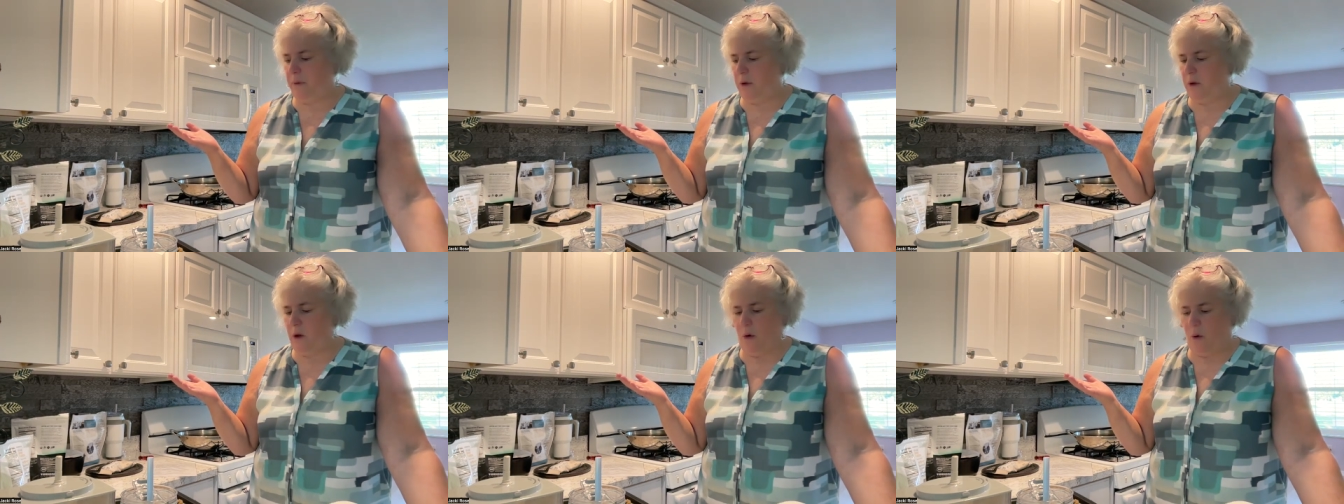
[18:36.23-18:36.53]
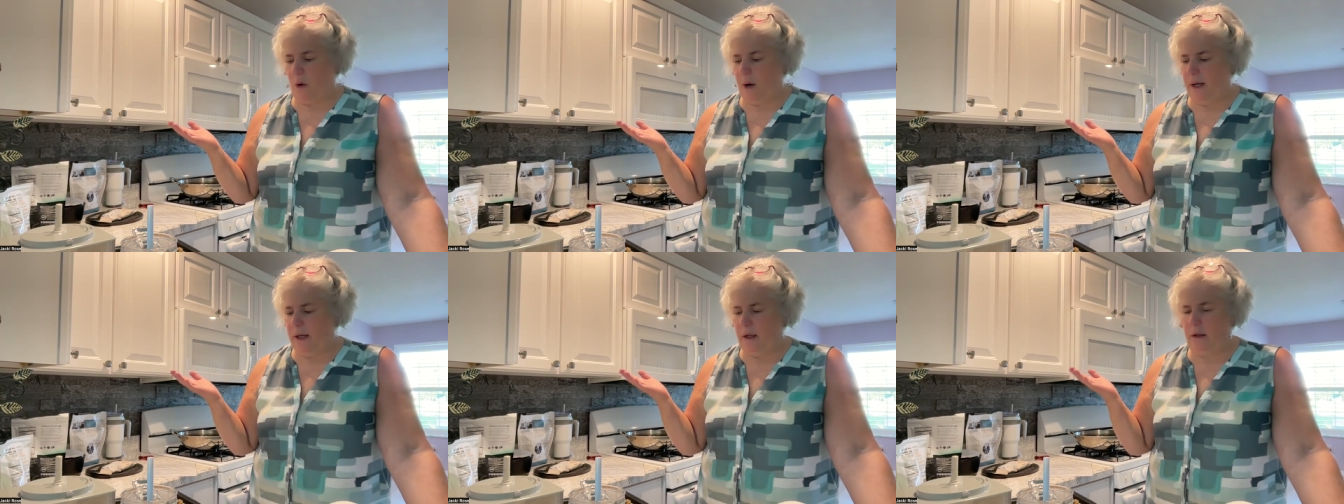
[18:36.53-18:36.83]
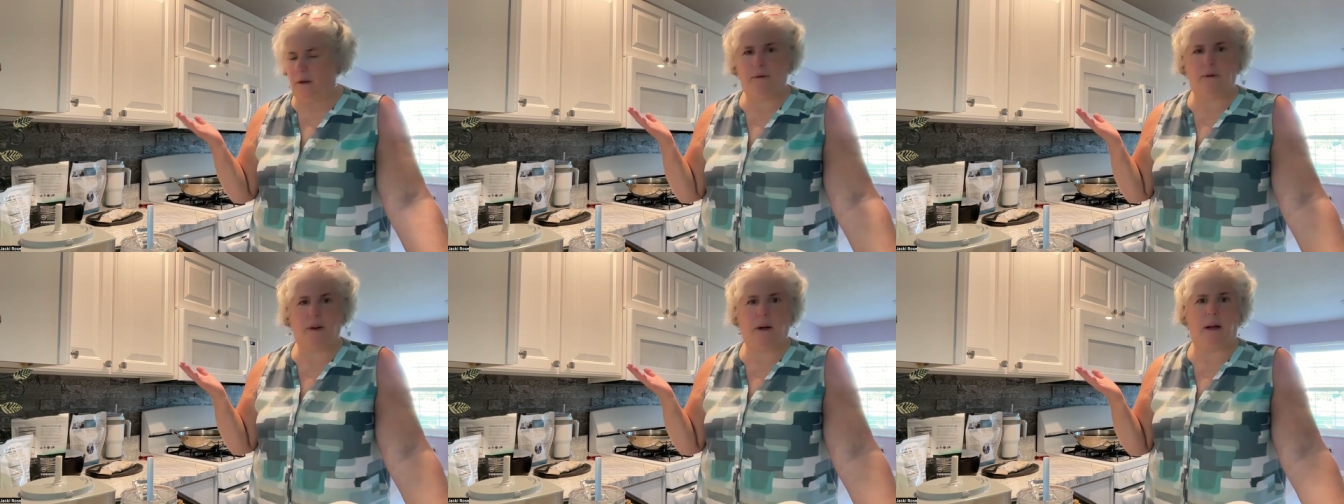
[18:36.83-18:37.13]
no
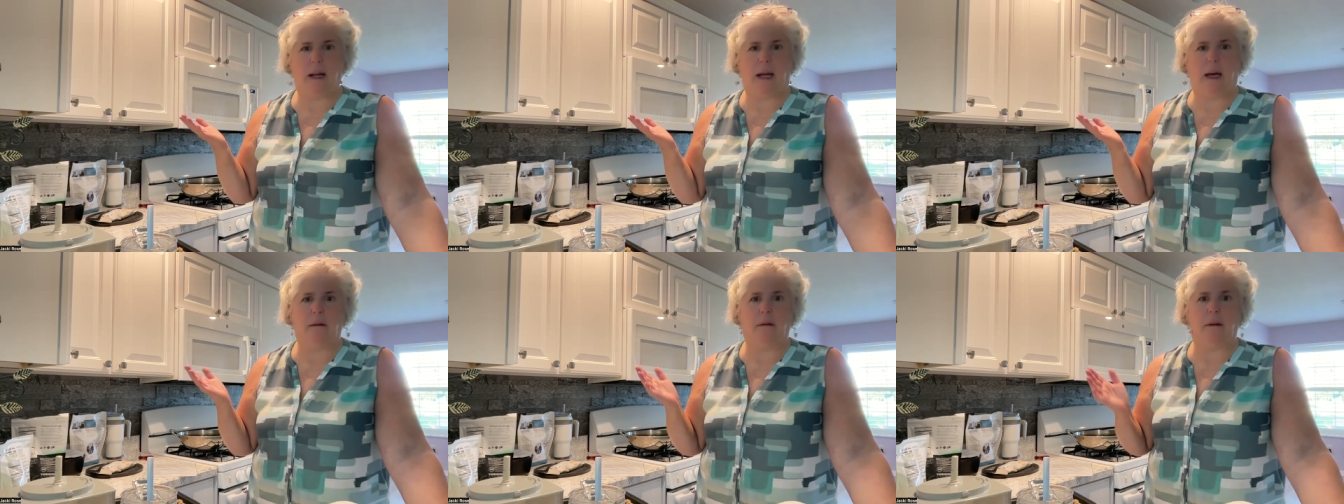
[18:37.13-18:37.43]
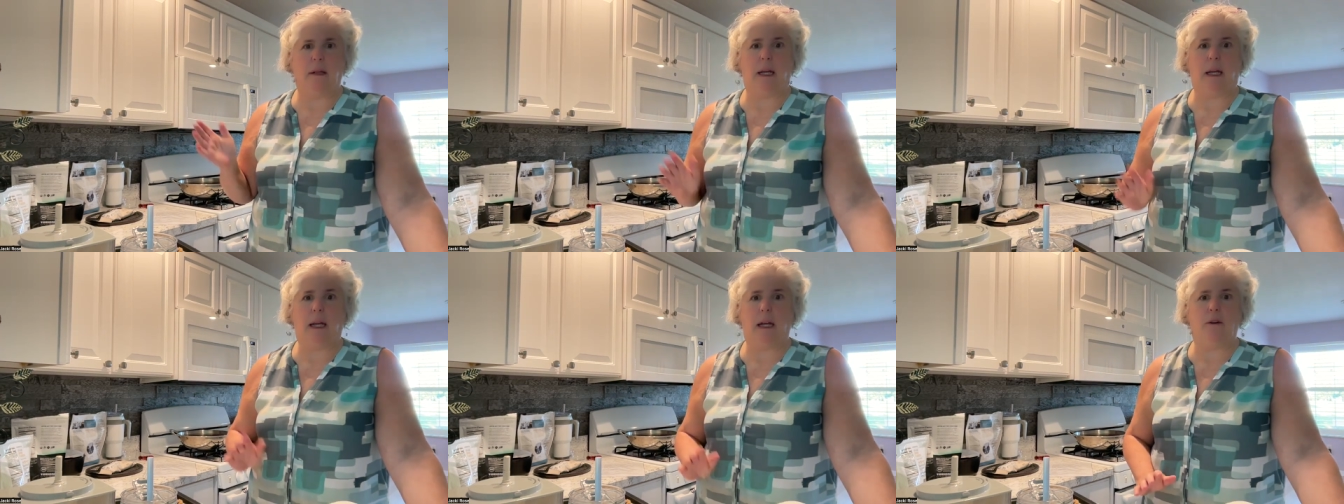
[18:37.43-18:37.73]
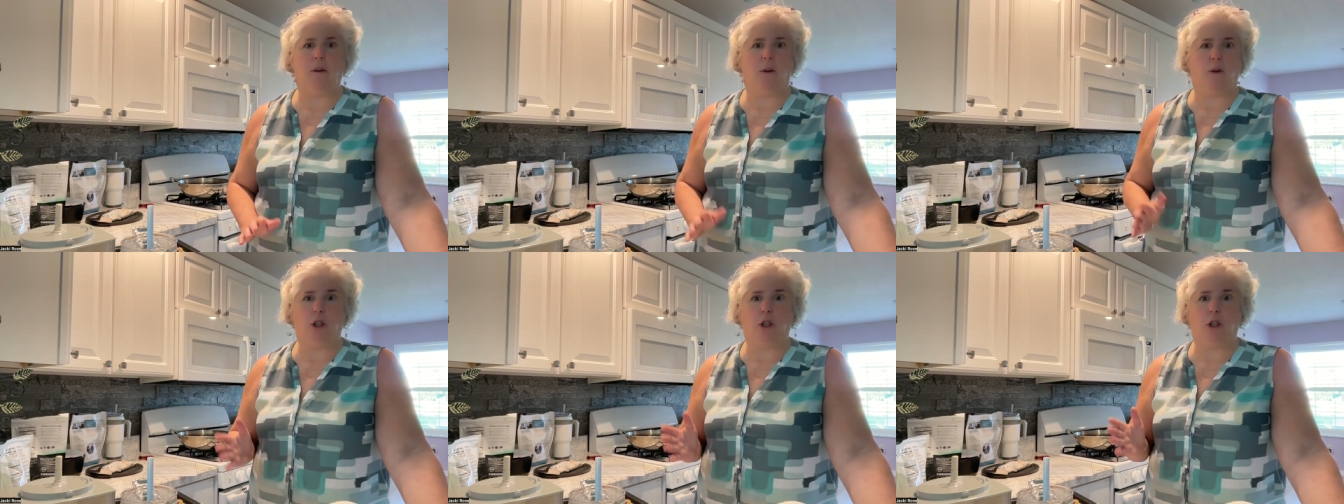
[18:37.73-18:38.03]
oil, very healthy,
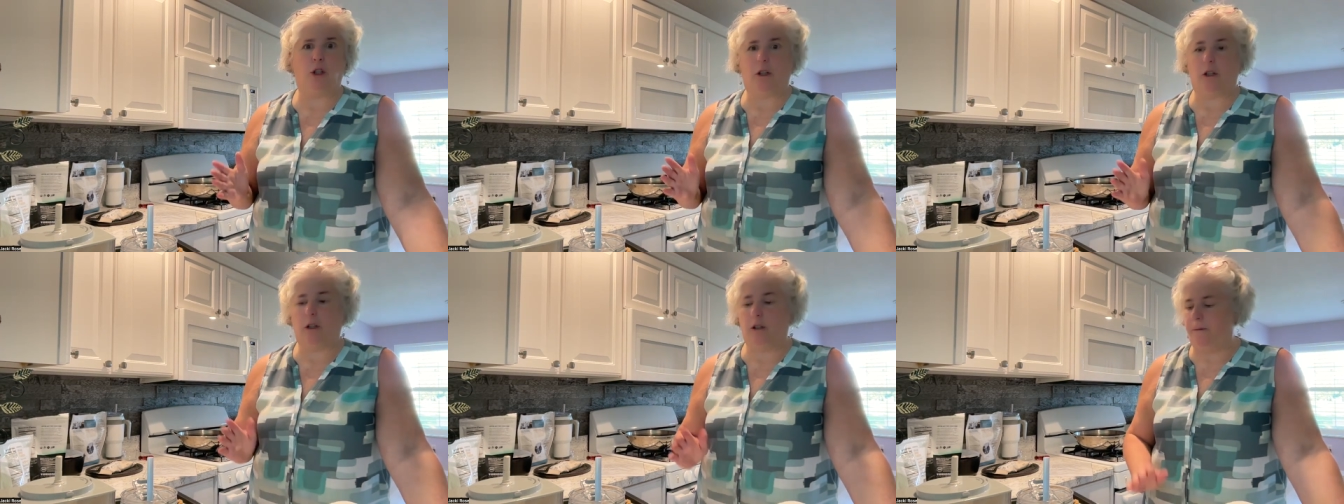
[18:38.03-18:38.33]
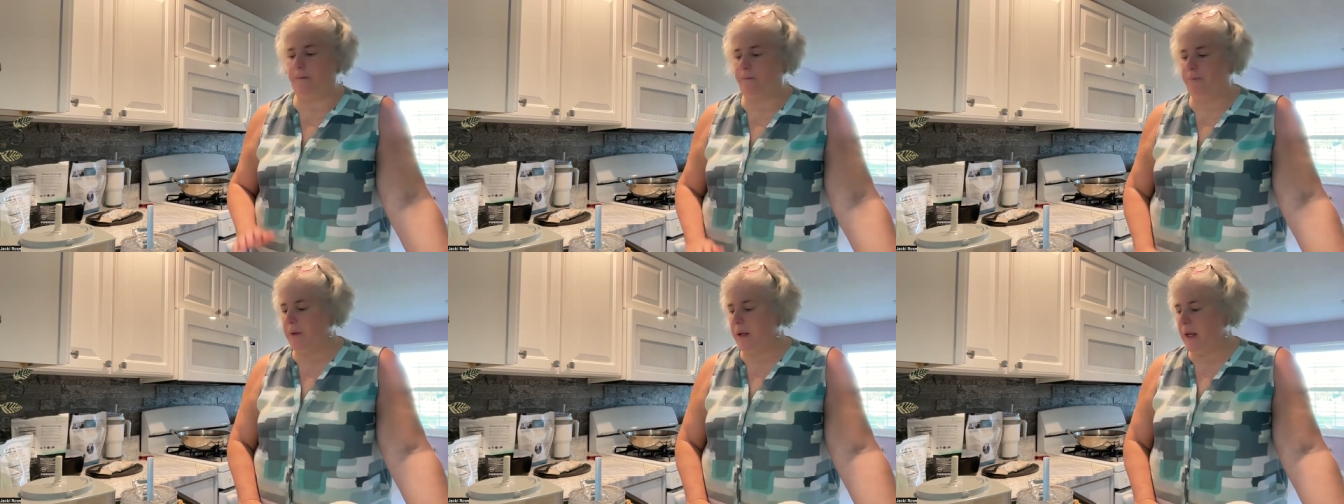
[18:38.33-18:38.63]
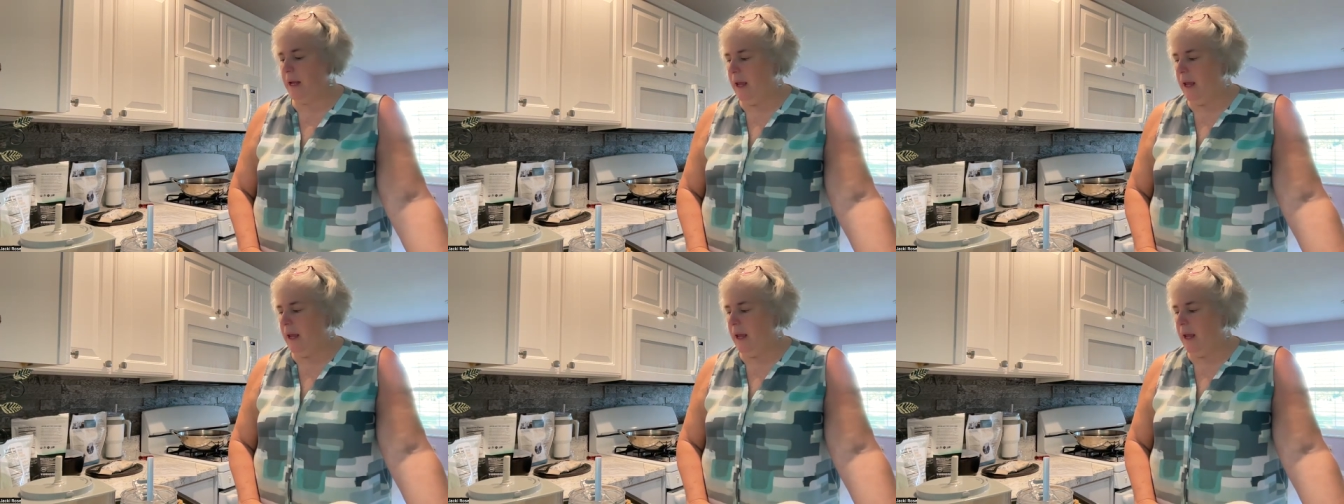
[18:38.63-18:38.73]
no sugar.